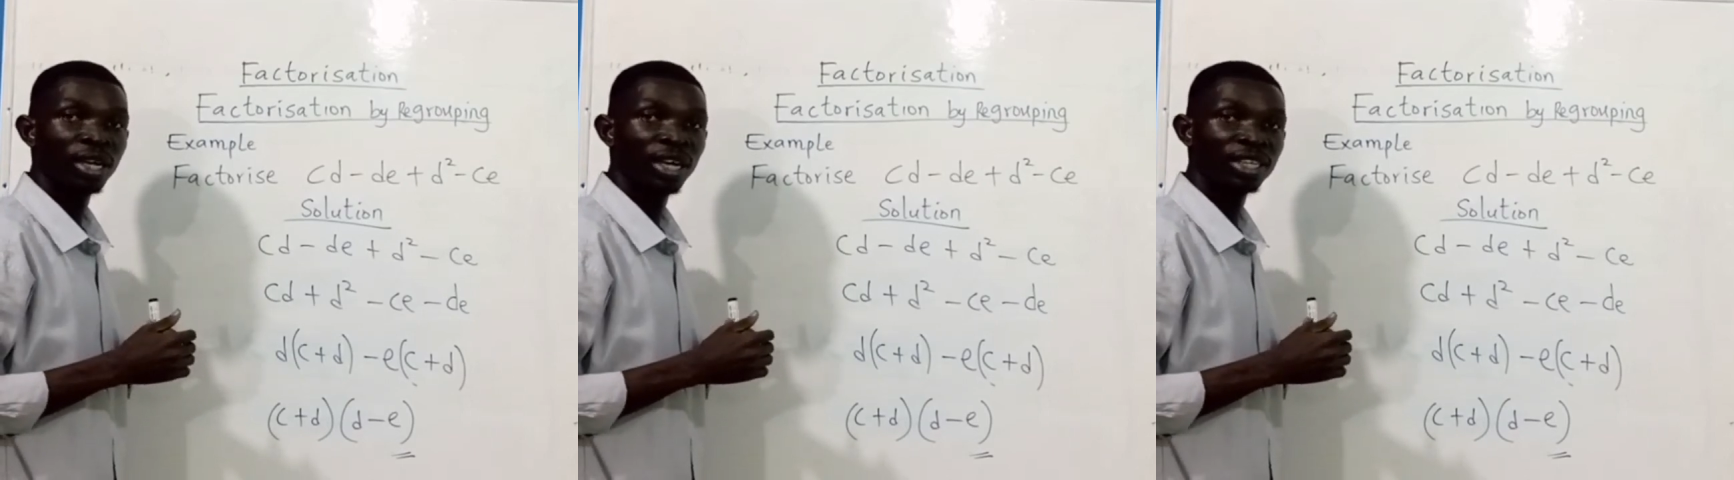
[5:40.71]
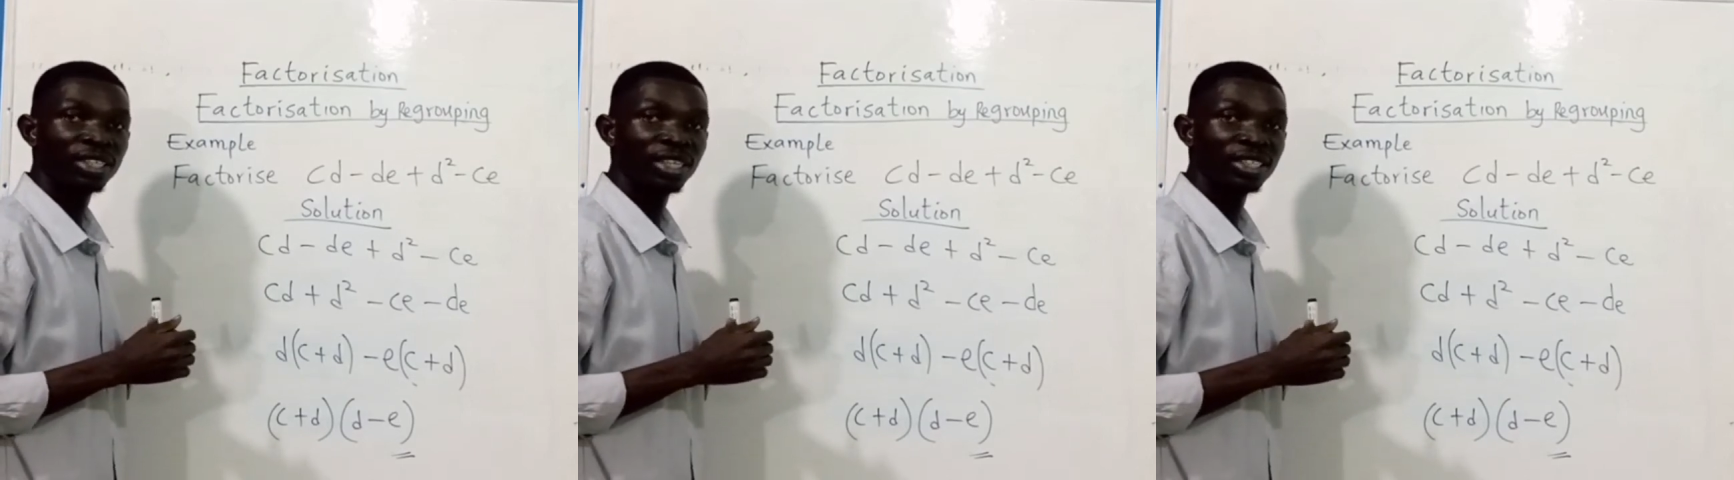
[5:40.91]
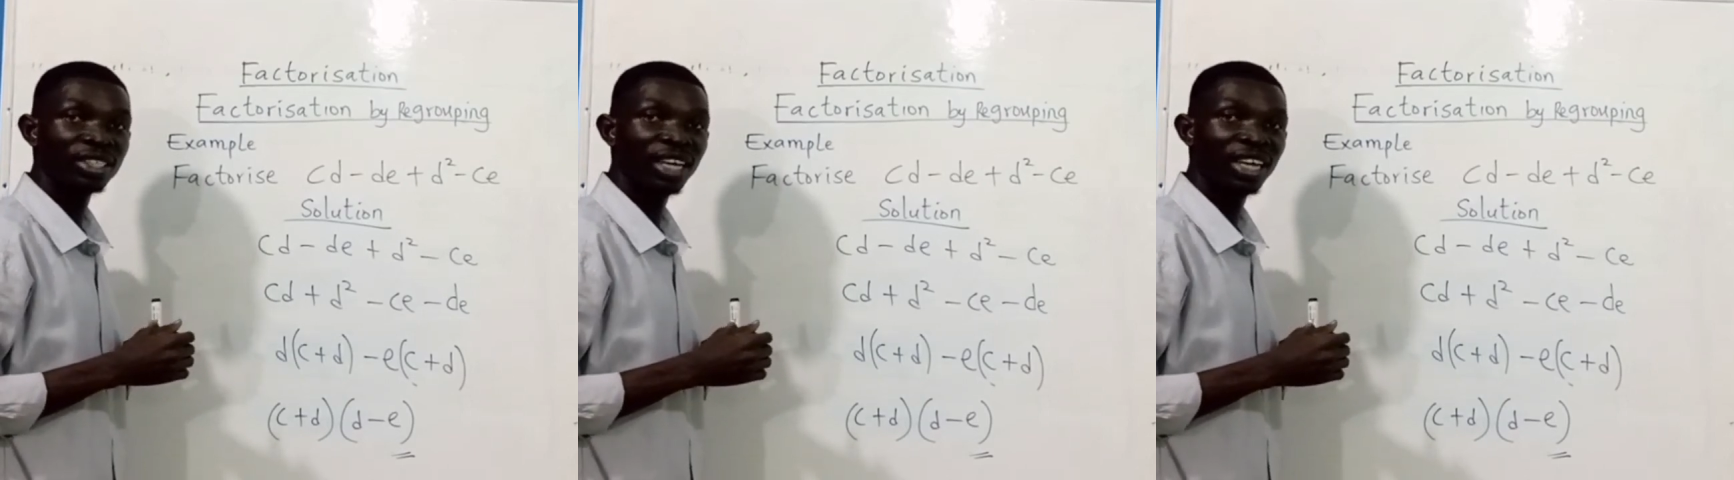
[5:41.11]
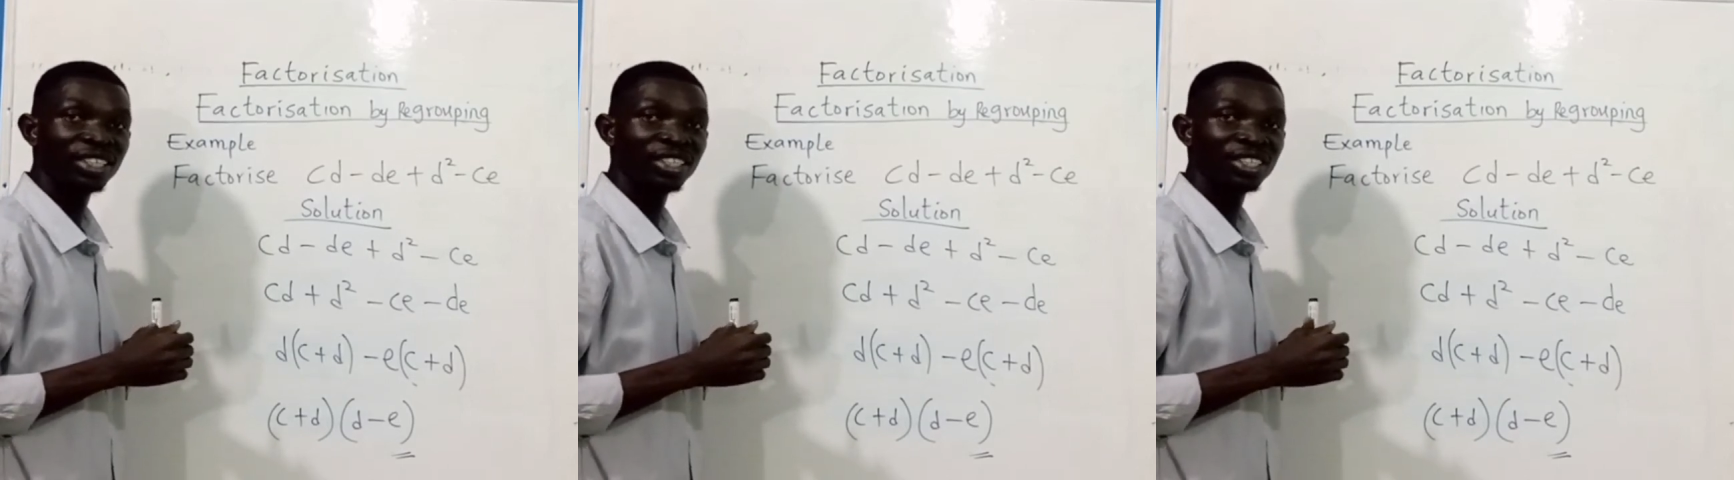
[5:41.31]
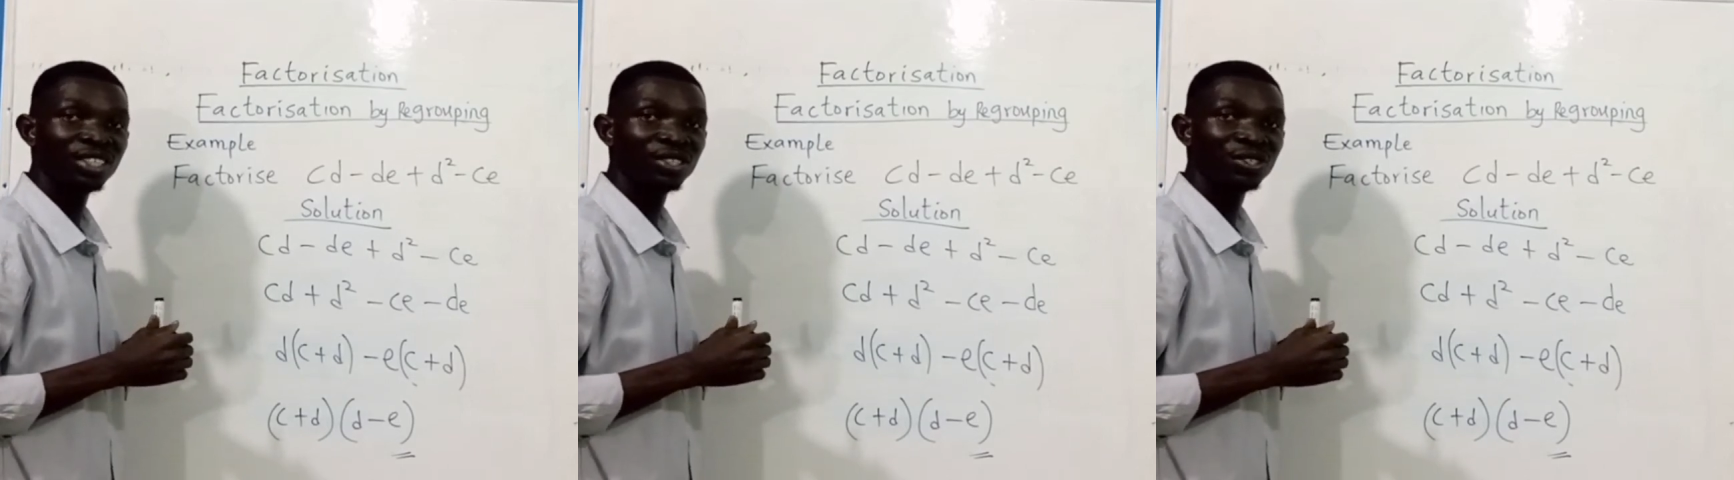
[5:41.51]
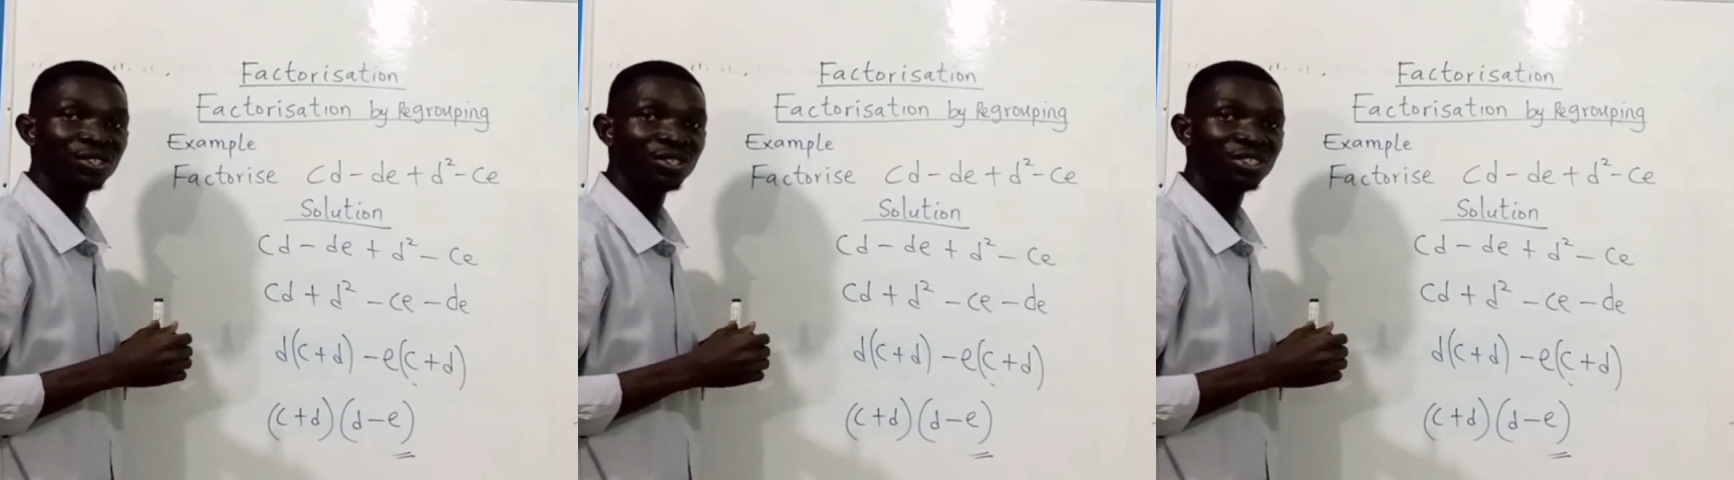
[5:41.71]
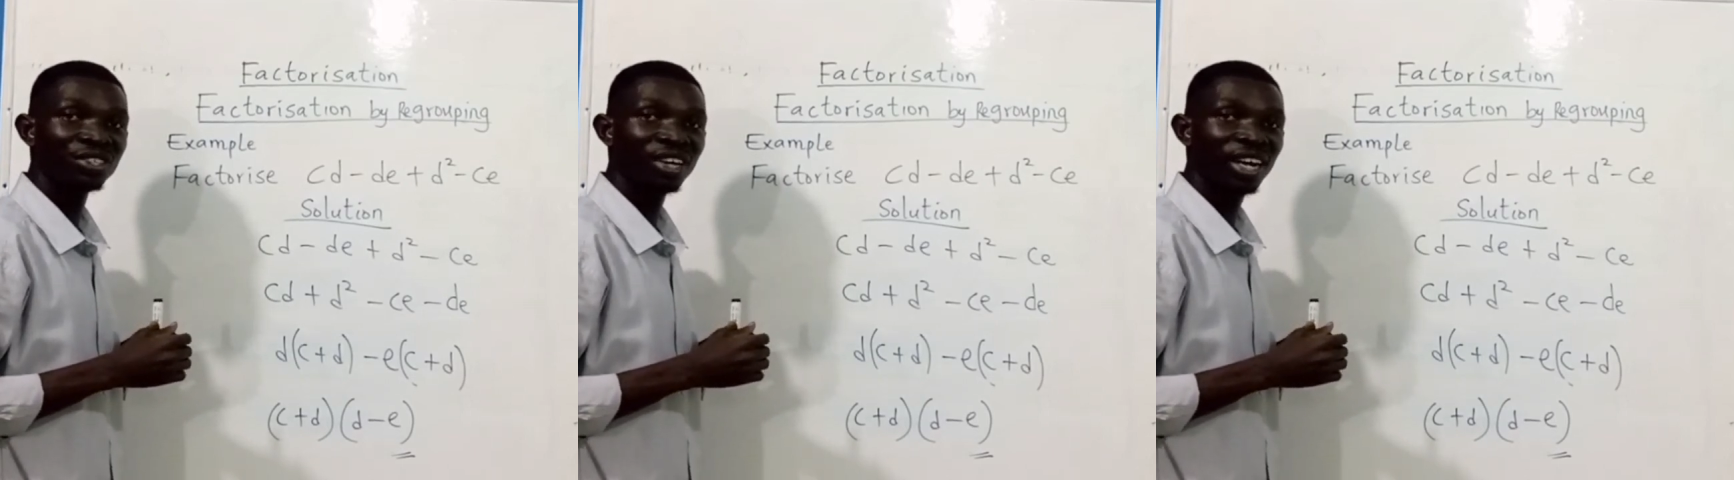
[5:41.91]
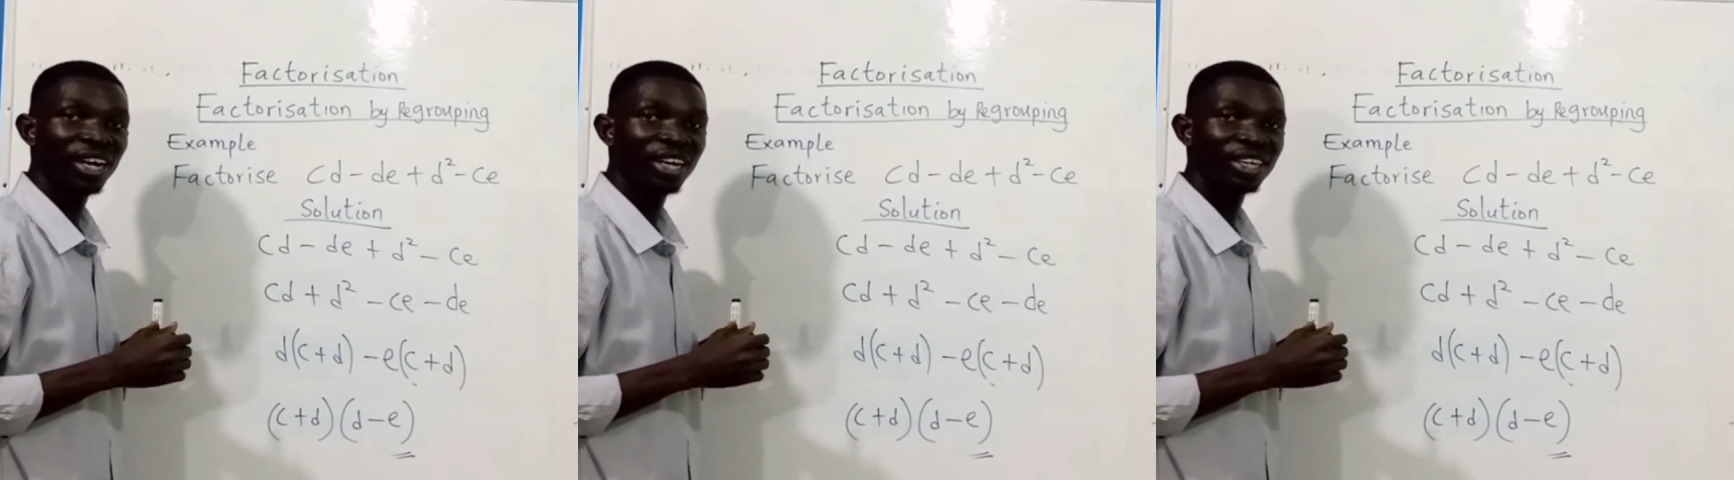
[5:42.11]
exercises to
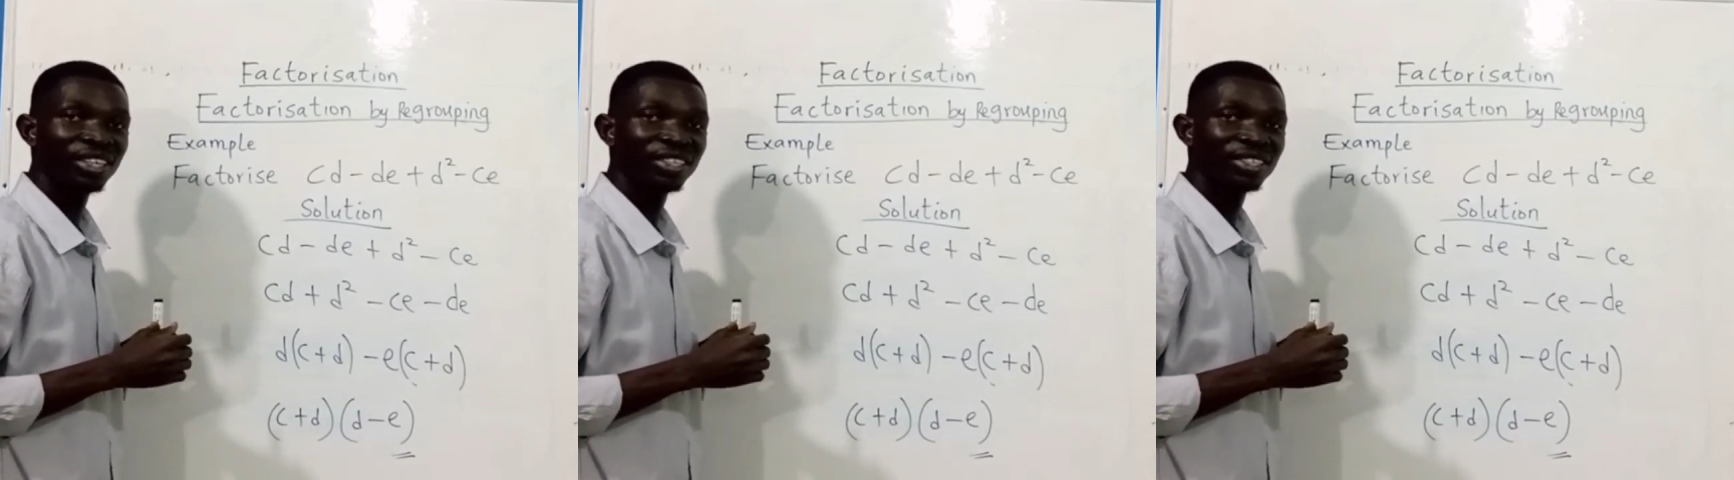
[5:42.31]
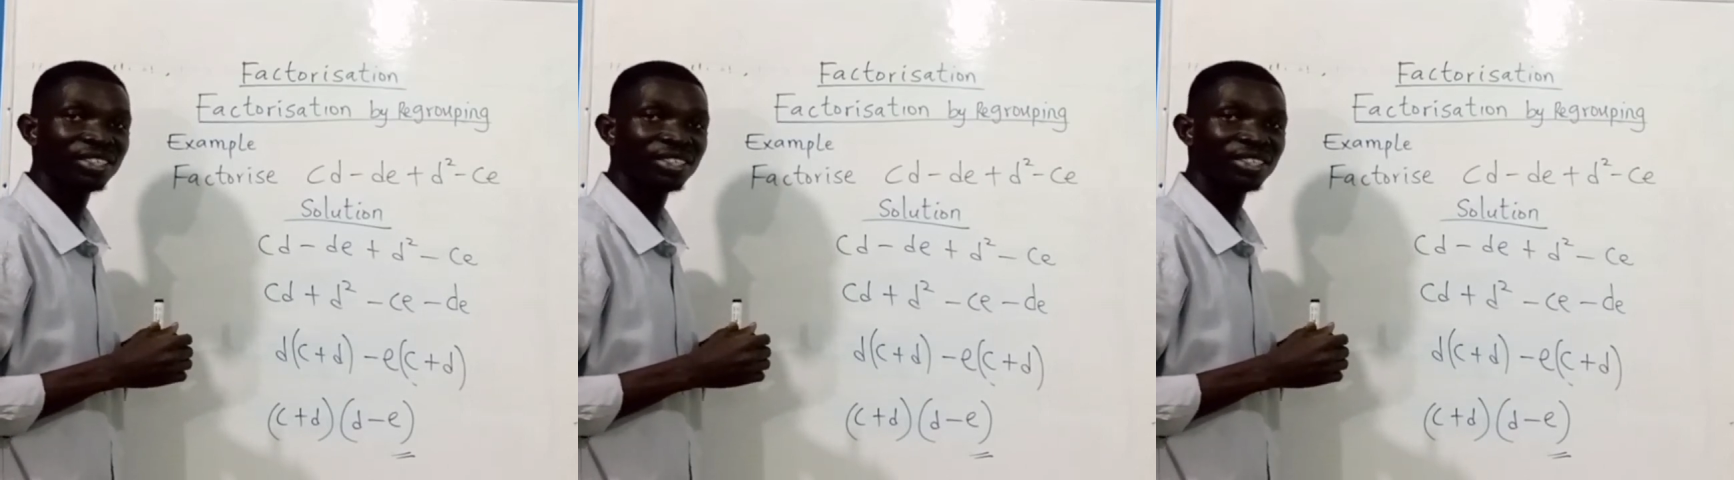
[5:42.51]
try.